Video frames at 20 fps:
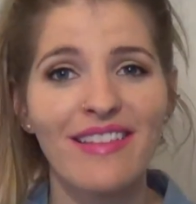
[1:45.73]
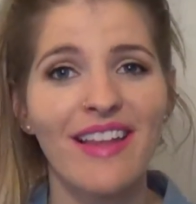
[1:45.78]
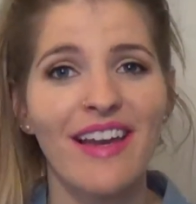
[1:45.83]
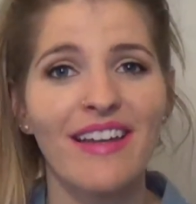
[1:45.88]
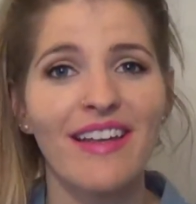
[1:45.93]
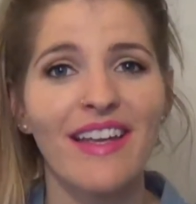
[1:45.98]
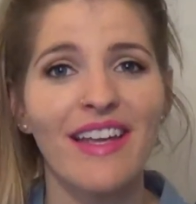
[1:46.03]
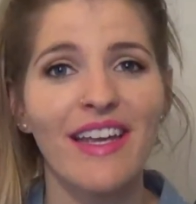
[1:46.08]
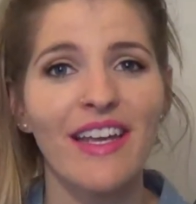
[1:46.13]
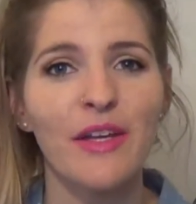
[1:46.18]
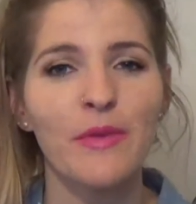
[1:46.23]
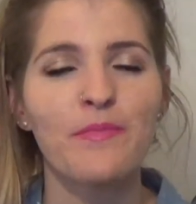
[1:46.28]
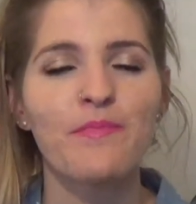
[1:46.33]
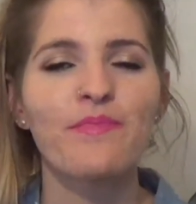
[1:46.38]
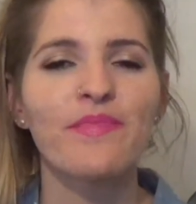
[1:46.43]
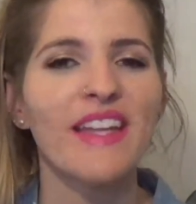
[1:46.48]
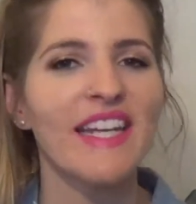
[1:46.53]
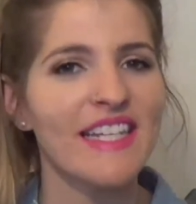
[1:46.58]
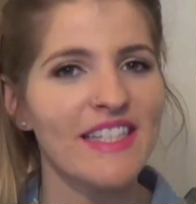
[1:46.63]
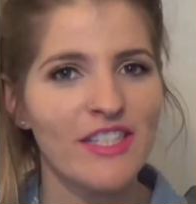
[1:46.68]
lucky,
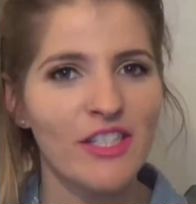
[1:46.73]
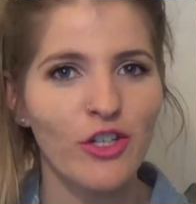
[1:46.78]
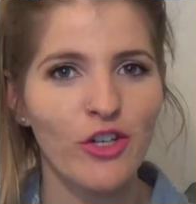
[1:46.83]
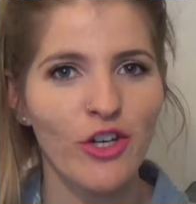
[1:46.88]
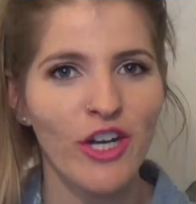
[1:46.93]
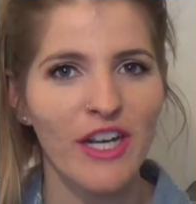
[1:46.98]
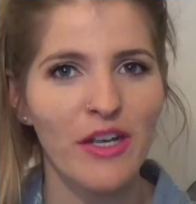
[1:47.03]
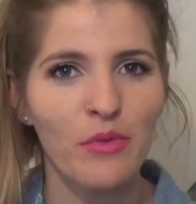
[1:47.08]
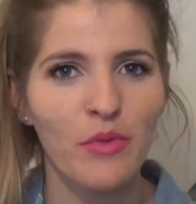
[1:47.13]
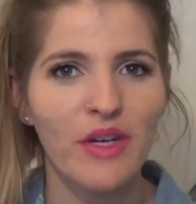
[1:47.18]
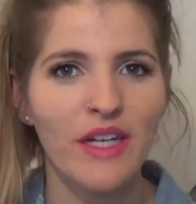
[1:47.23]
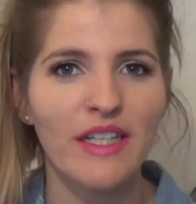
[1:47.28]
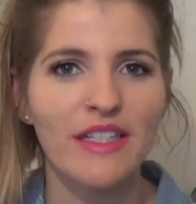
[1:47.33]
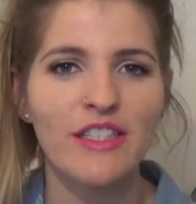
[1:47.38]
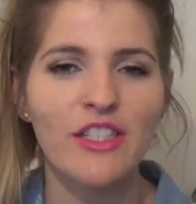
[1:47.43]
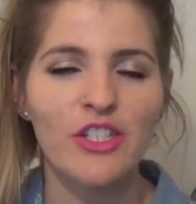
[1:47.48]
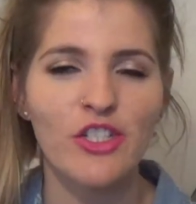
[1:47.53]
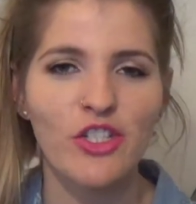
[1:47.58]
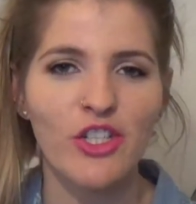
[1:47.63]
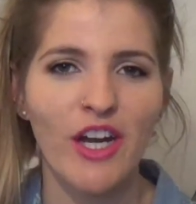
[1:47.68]
it's a great one
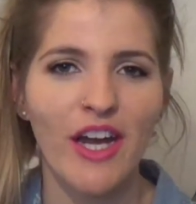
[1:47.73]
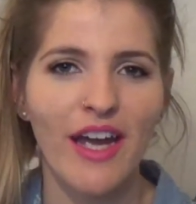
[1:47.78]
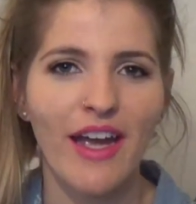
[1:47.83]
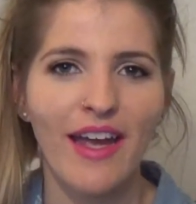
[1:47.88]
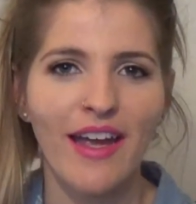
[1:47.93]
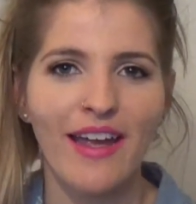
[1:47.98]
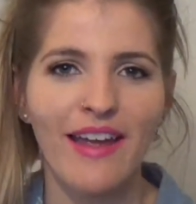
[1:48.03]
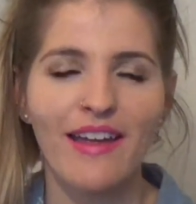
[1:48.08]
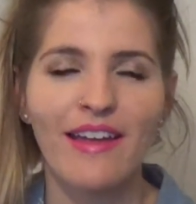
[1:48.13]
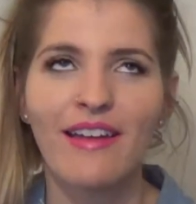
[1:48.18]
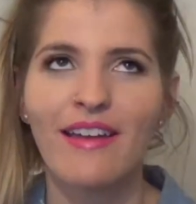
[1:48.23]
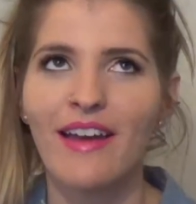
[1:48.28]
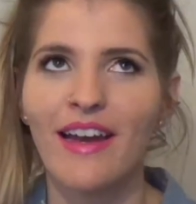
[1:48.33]
to try.